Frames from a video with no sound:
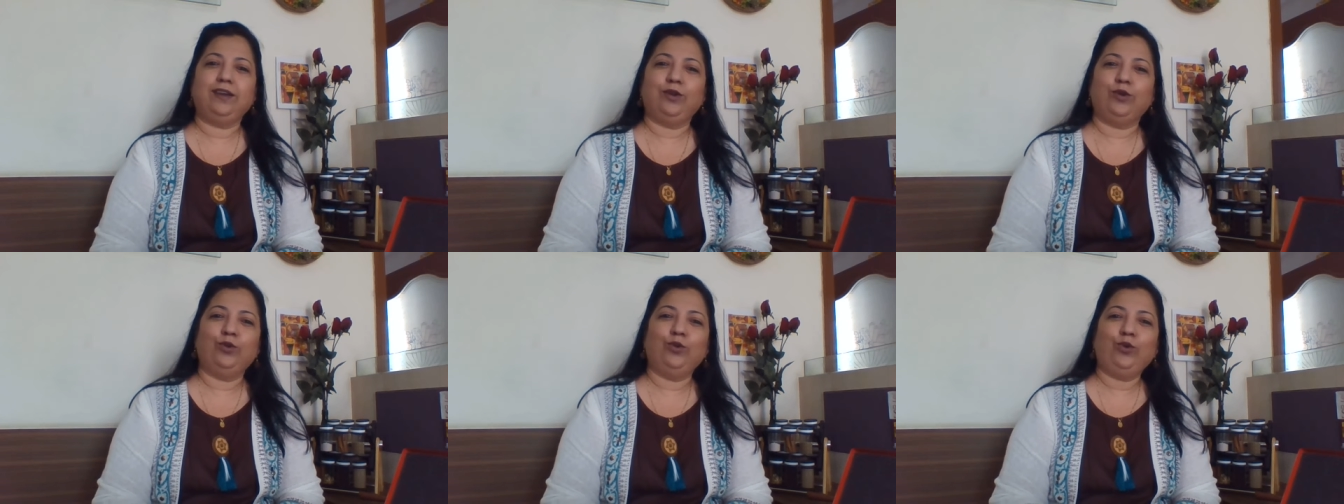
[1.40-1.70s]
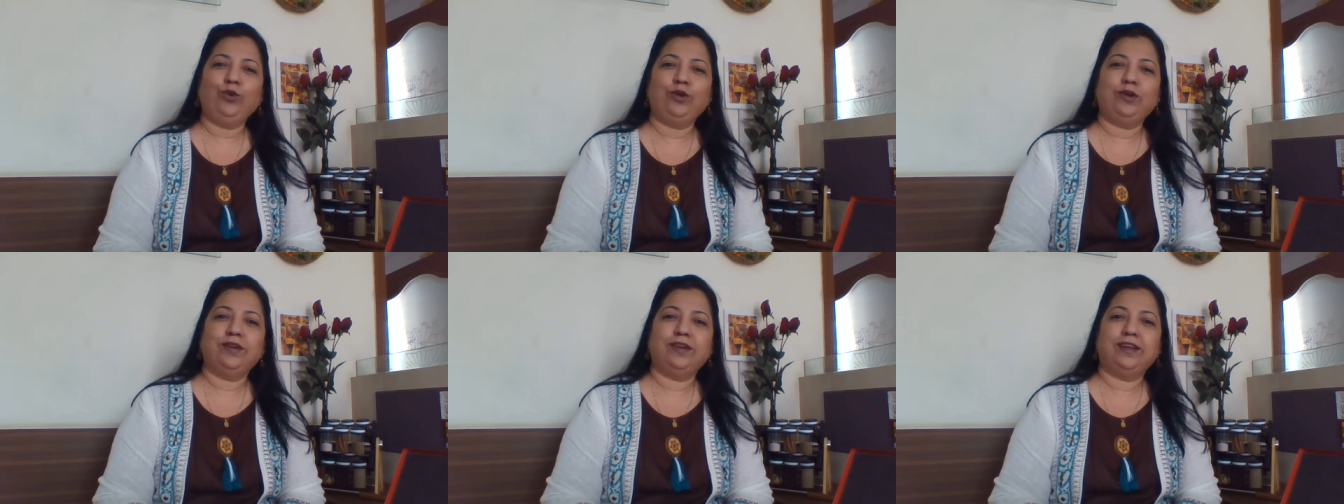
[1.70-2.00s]

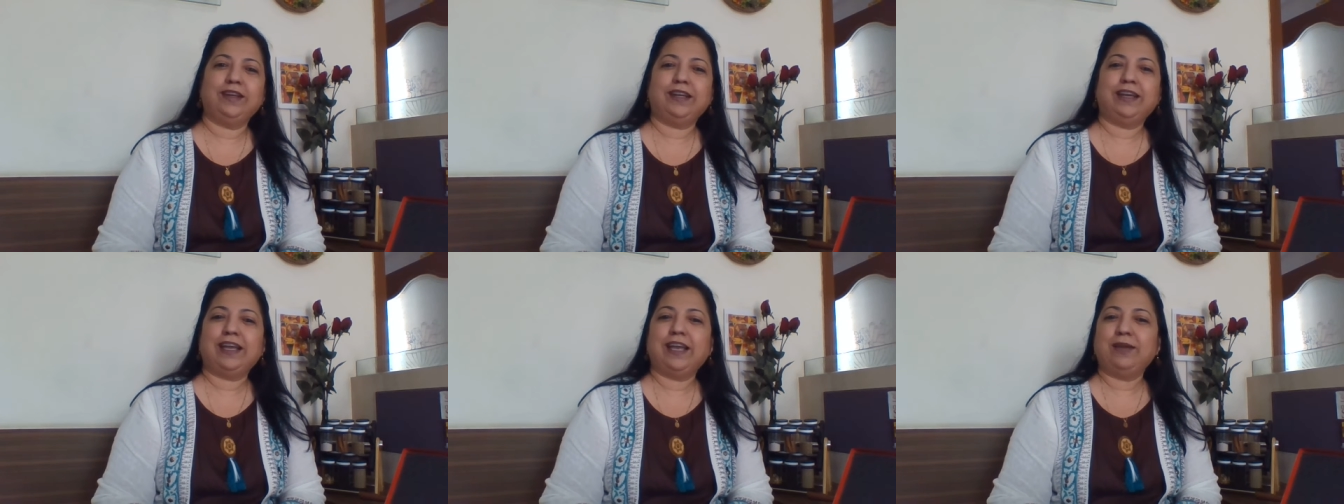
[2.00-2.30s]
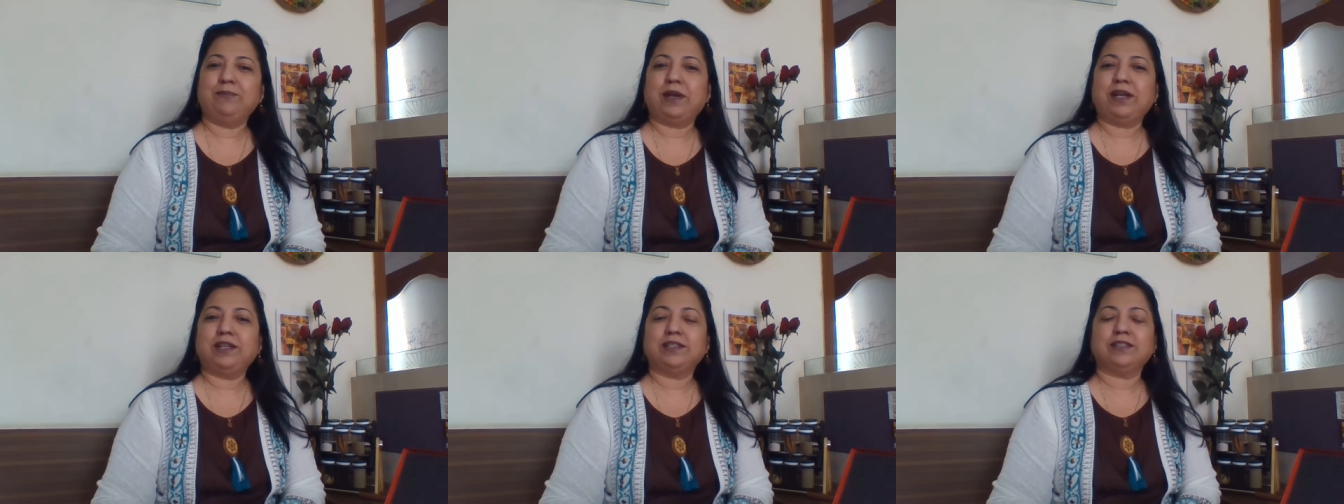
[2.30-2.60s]
Hello,
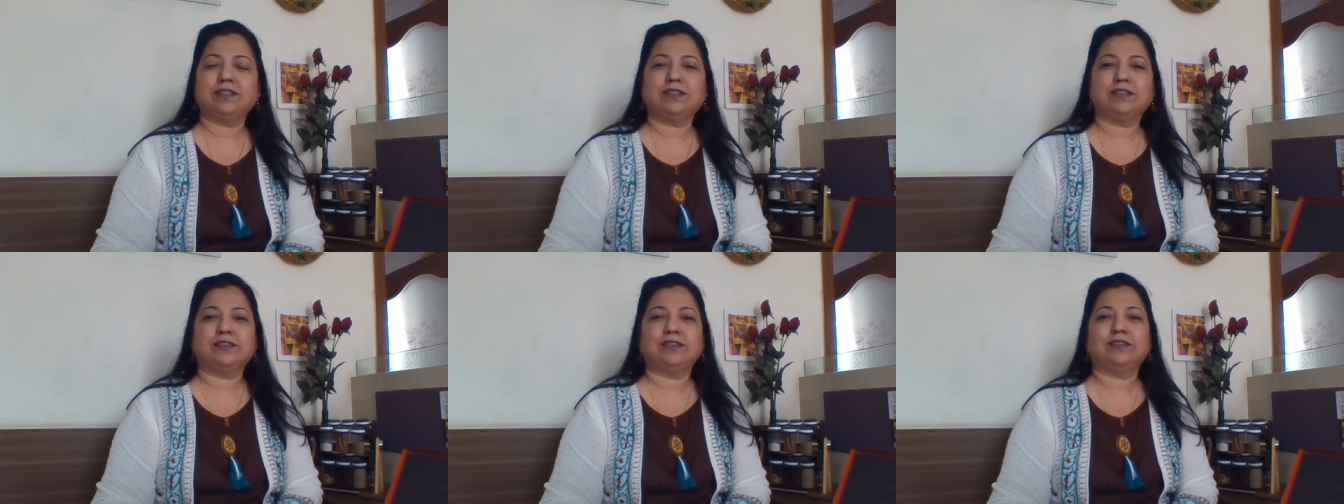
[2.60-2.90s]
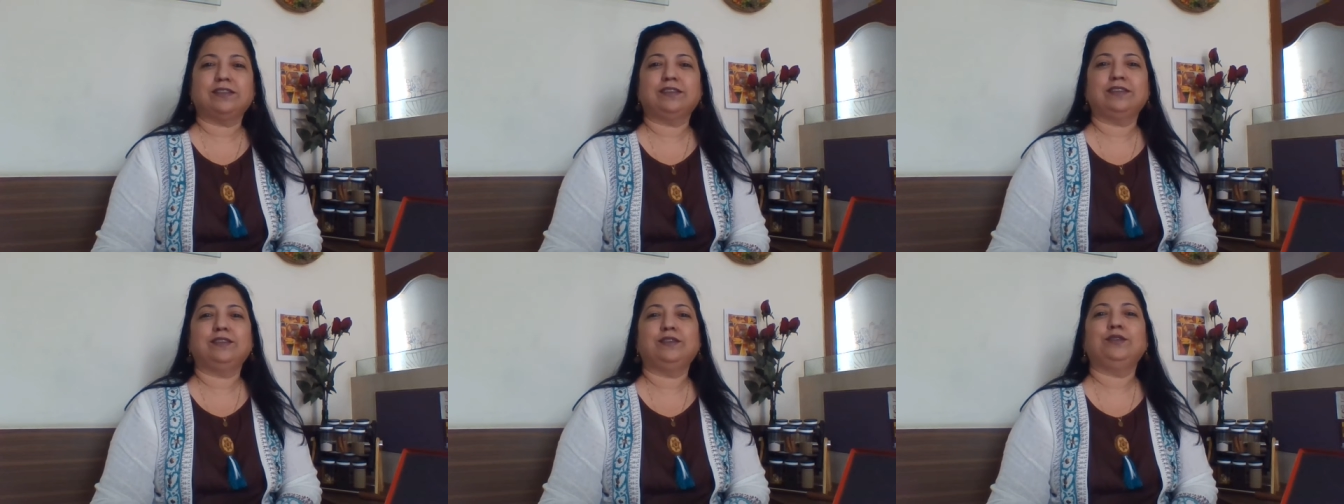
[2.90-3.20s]
I'm asked
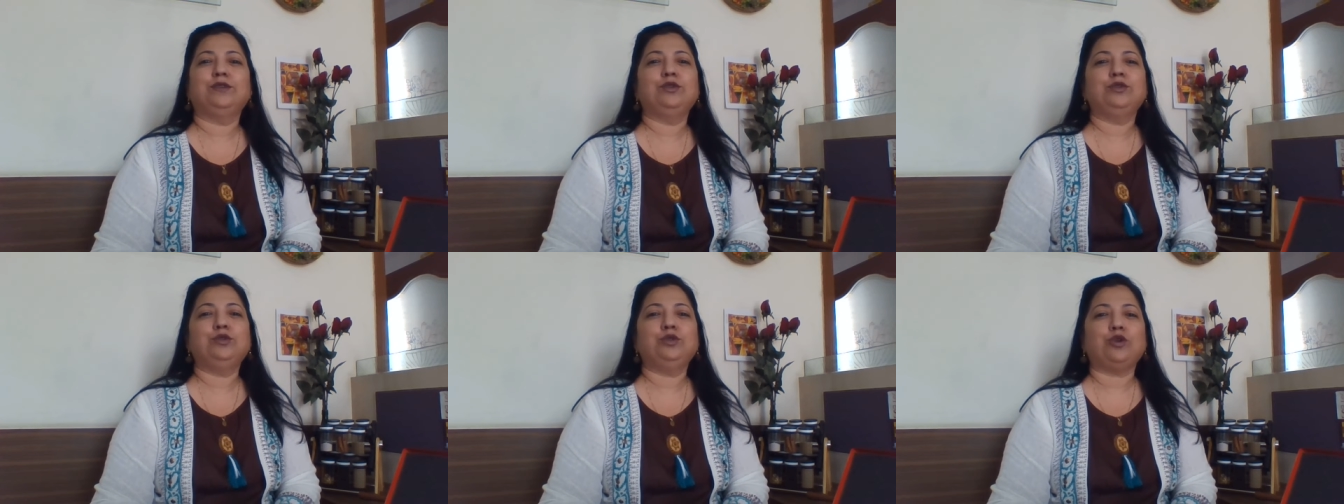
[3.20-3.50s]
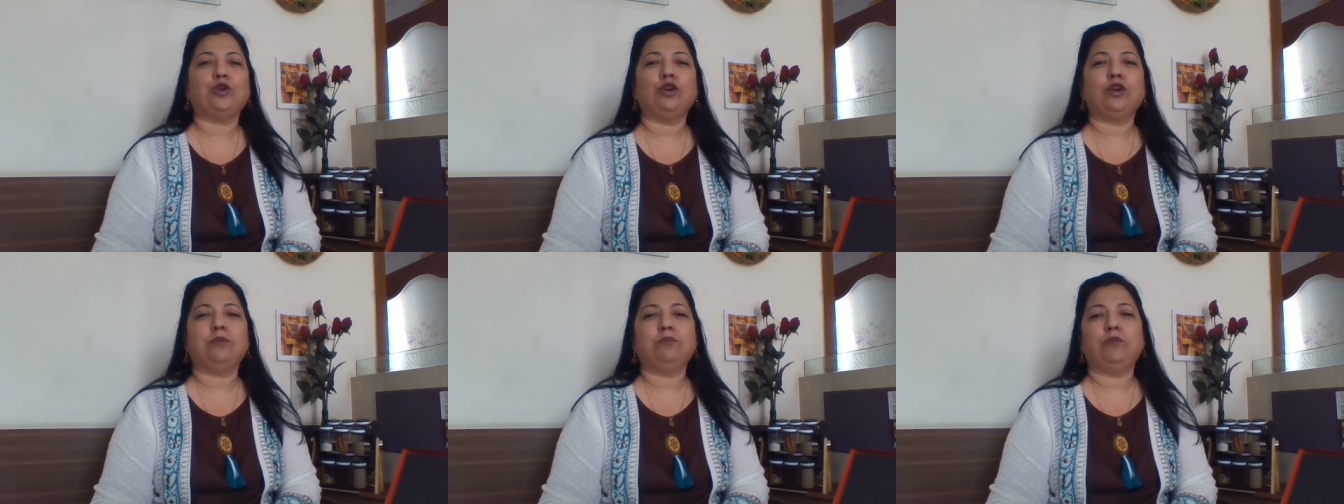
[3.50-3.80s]
to
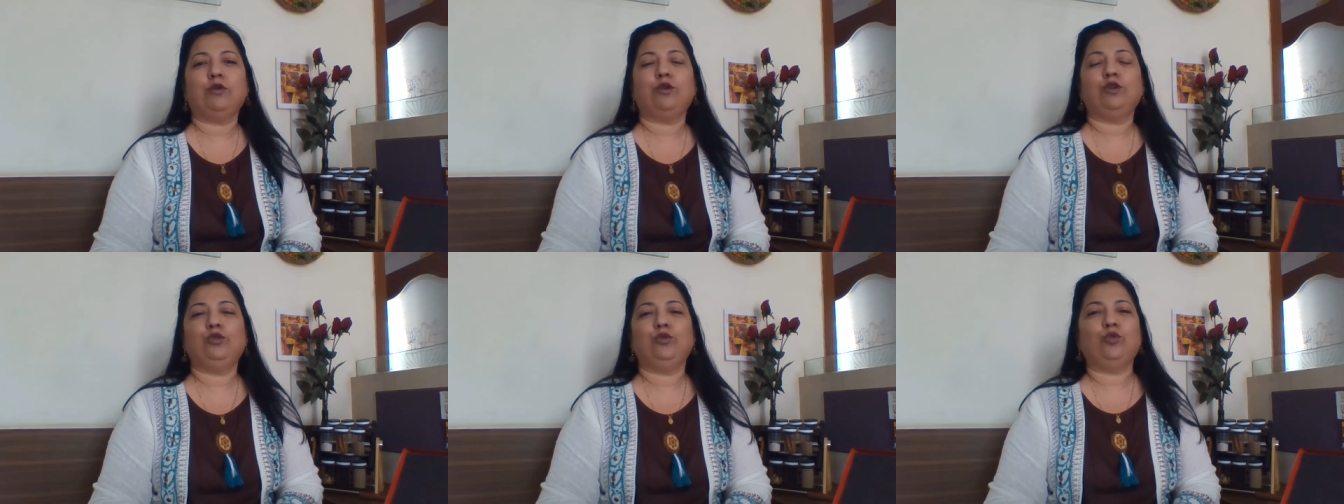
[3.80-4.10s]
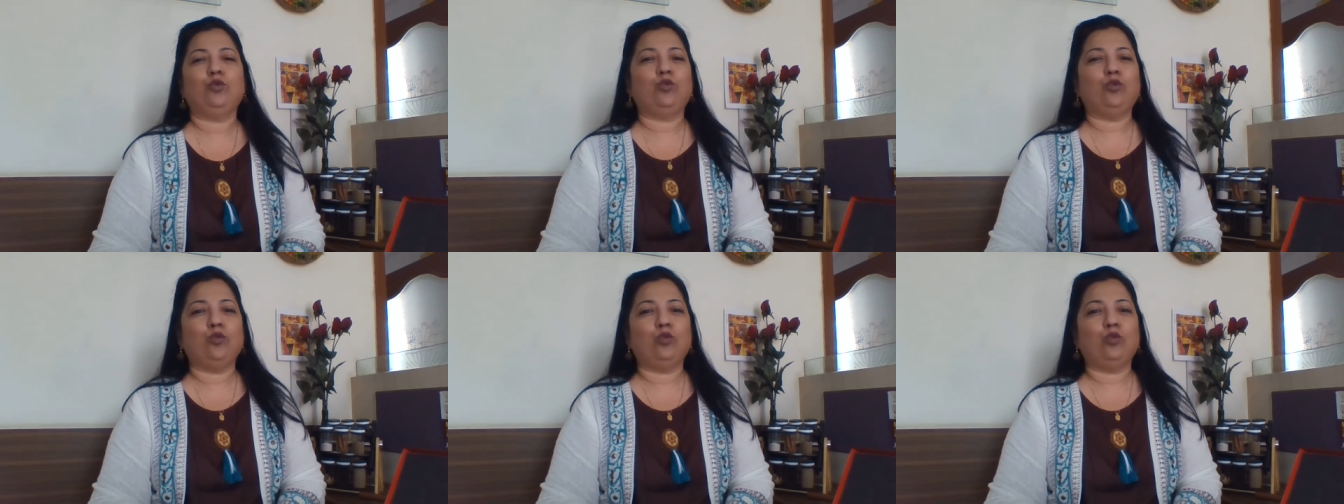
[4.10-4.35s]
talk about